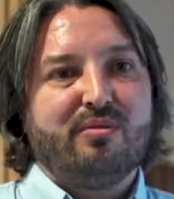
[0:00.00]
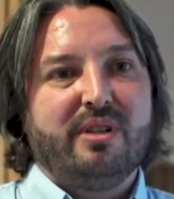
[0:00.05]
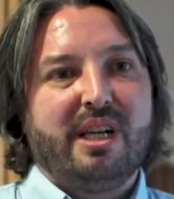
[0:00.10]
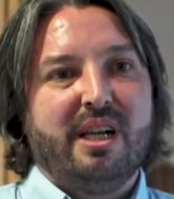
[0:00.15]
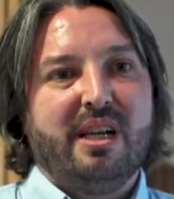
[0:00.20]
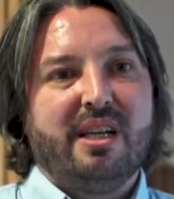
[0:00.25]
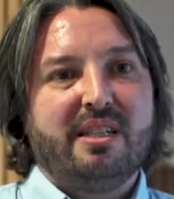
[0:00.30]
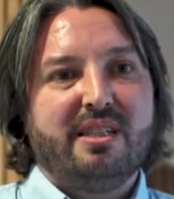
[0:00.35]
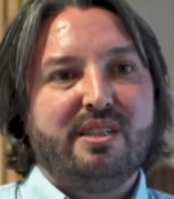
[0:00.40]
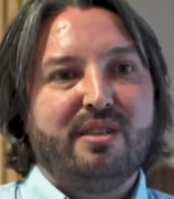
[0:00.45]

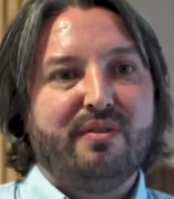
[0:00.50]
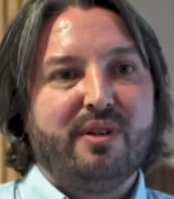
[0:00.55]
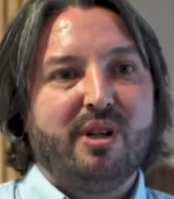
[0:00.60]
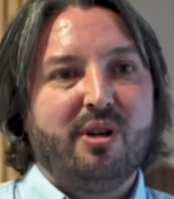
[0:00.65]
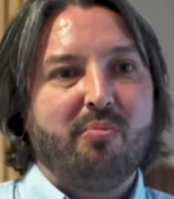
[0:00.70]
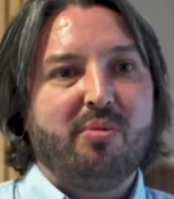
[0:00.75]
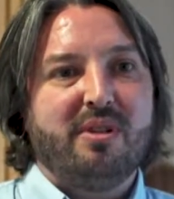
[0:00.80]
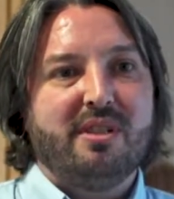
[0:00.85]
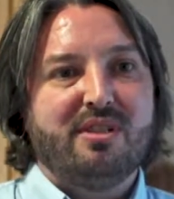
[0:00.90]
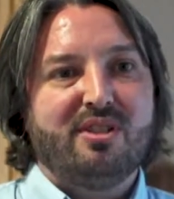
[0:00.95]
really in
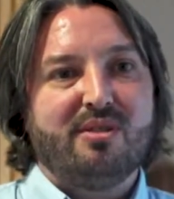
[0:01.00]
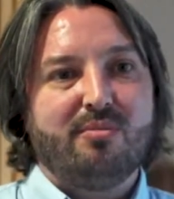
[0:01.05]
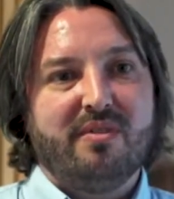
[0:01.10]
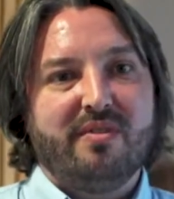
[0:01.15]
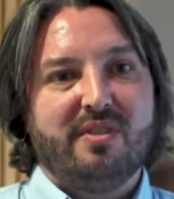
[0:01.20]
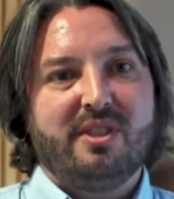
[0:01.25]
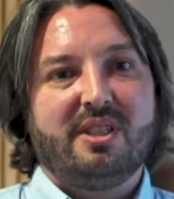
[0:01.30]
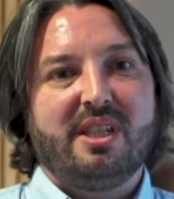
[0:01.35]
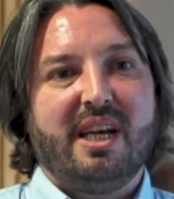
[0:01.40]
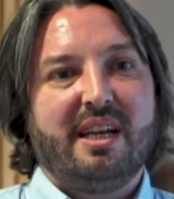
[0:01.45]
developing some of
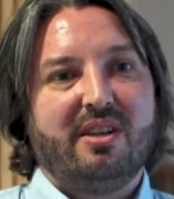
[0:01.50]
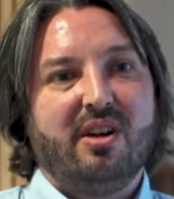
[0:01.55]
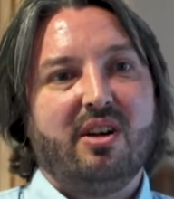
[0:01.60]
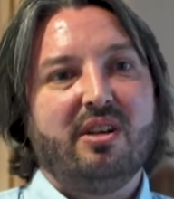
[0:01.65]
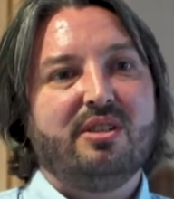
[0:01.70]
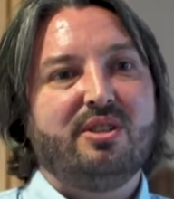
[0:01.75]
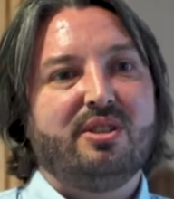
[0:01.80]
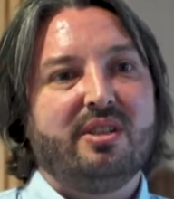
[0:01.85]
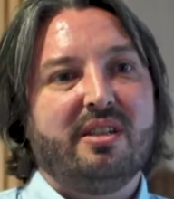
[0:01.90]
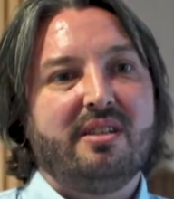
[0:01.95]
the
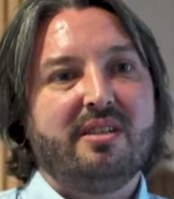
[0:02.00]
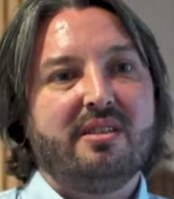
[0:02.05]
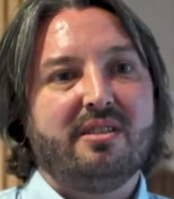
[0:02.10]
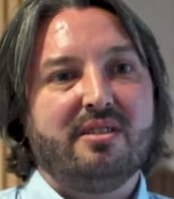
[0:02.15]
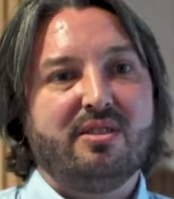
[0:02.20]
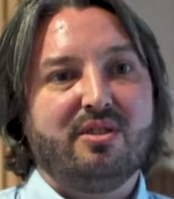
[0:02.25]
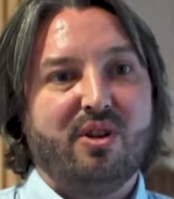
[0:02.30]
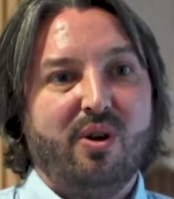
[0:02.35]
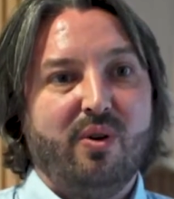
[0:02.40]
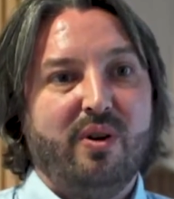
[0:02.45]
technology
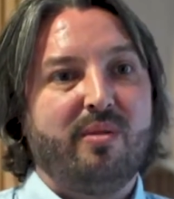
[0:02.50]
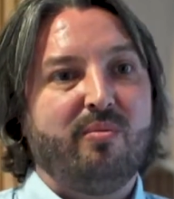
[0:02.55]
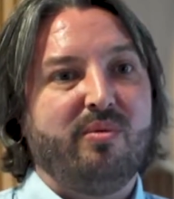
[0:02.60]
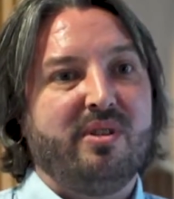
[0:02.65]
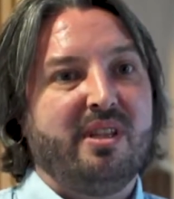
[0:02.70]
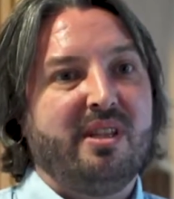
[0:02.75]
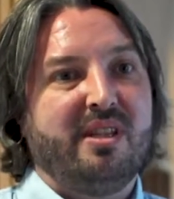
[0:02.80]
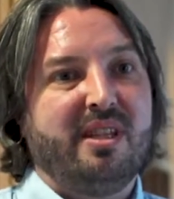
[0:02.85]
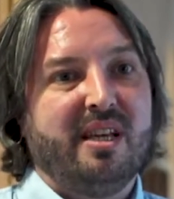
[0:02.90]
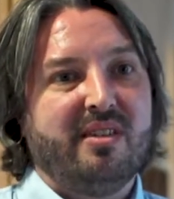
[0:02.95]
that's going
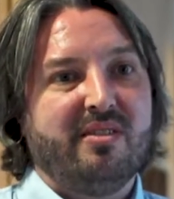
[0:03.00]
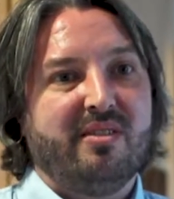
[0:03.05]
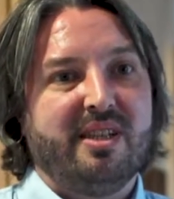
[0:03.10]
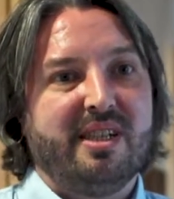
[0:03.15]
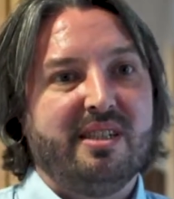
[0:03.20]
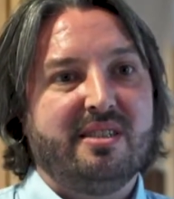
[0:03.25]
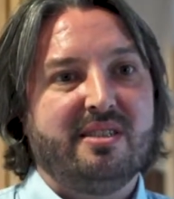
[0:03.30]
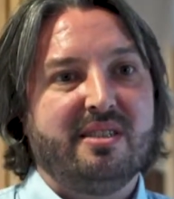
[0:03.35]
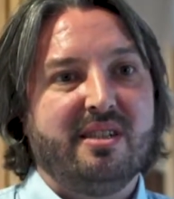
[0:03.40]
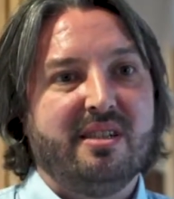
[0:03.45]
within that
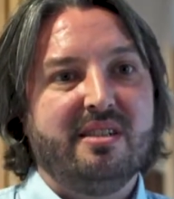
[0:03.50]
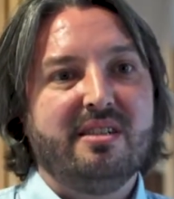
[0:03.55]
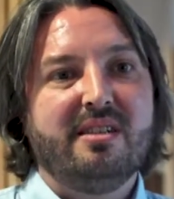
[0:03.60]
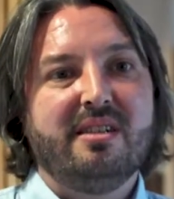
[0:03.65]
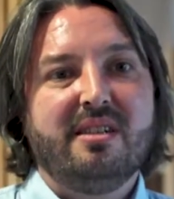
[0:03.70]
theatre